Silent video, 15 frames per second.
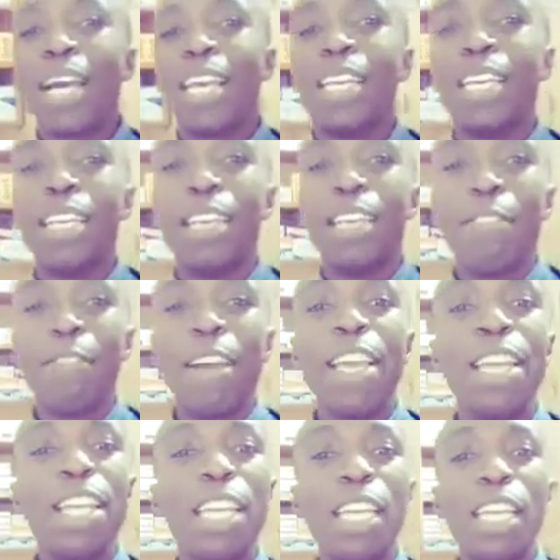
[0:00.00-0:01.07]
by
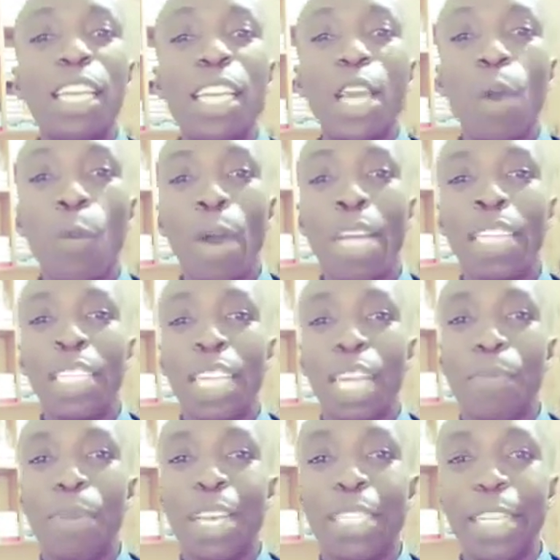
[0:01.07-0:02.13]
defining what
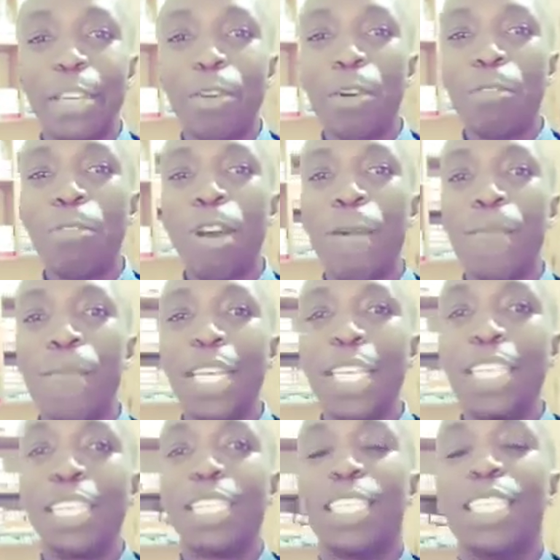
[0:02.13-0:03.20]
a blighted ovum
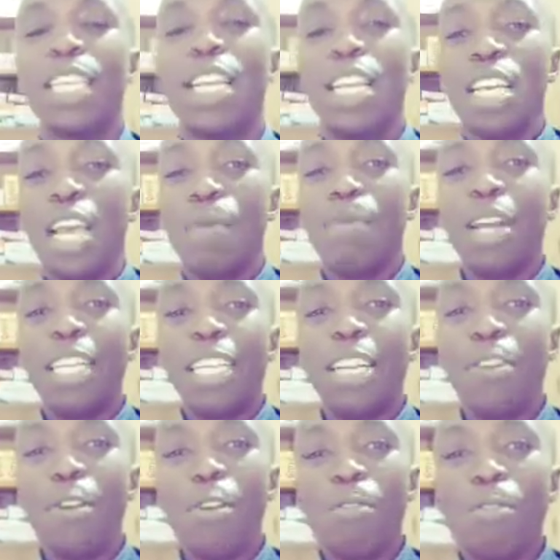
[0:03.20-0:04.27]
is. A
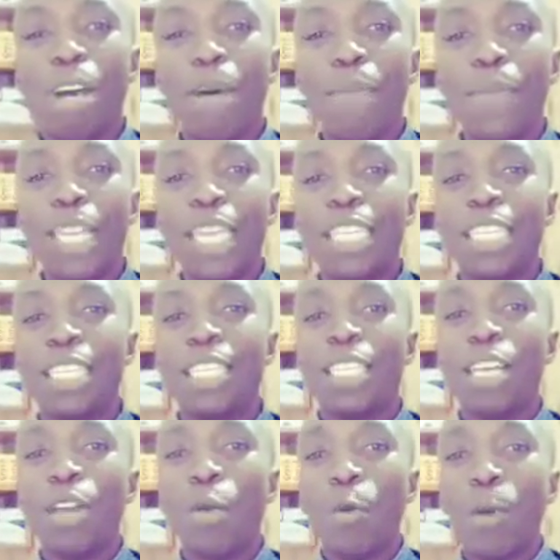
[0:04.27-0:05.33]
blighted ovum
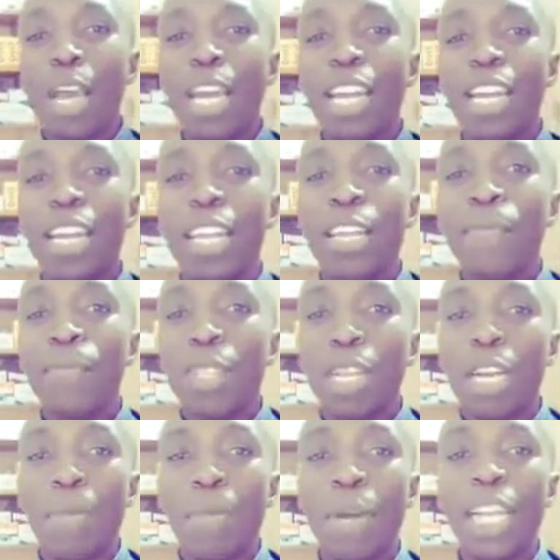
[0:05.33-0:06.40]
is when
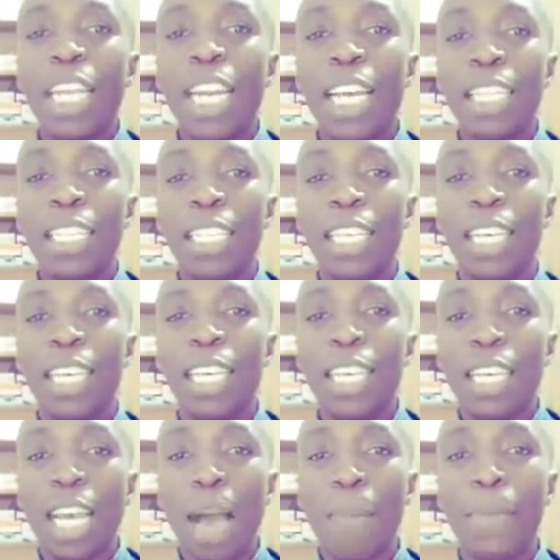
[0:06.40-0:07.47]
the pregnancy
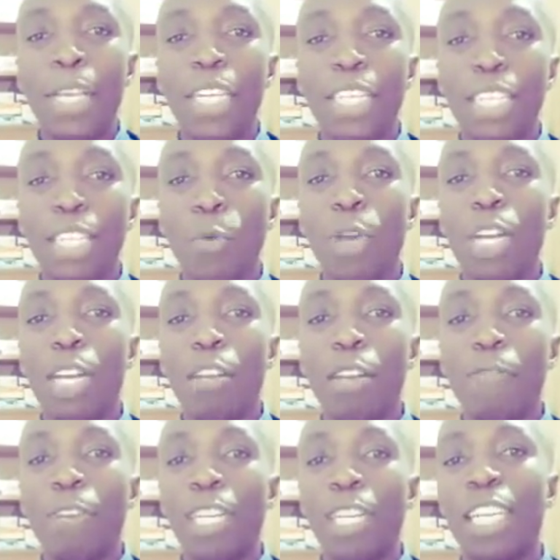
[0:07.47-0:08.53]
happens, when
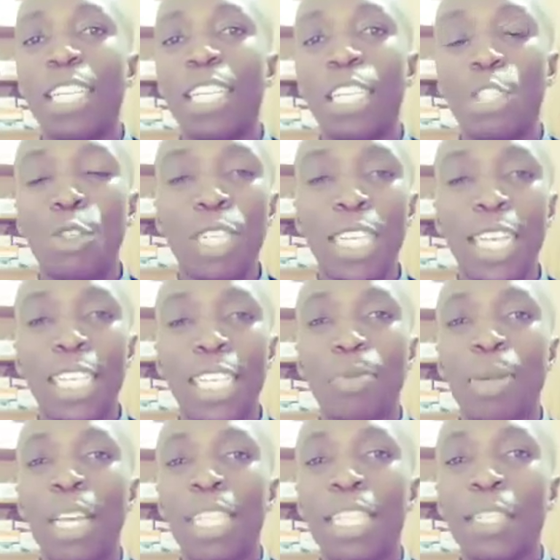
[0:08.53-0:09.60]
fertilization
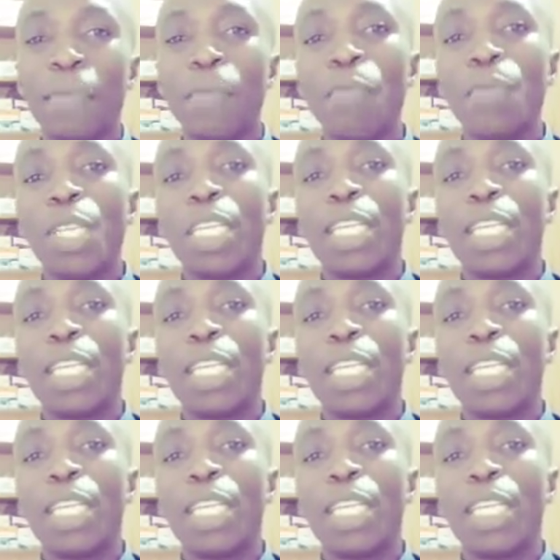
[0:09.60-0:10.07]
takes place,